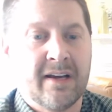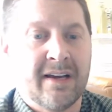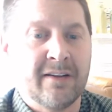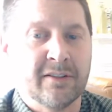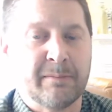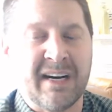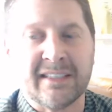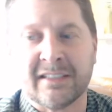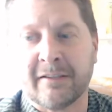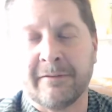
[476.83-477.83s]
Hey, those
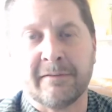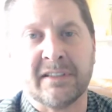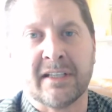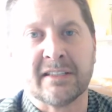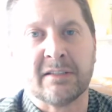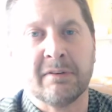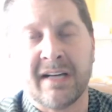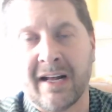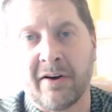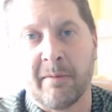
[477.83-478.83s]
boxes are 50 cents to a
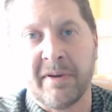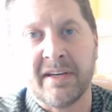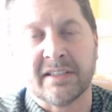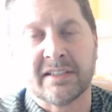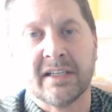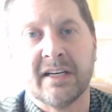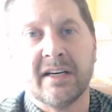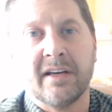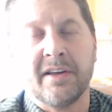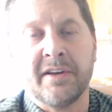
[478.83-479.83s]
dollar a piece.
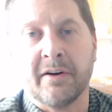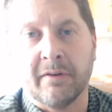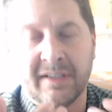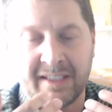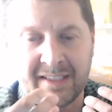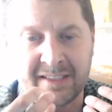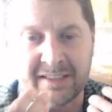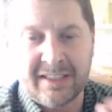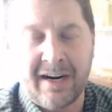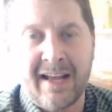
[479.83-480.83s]
You know, and you
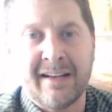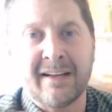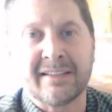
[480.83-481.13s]
start adding that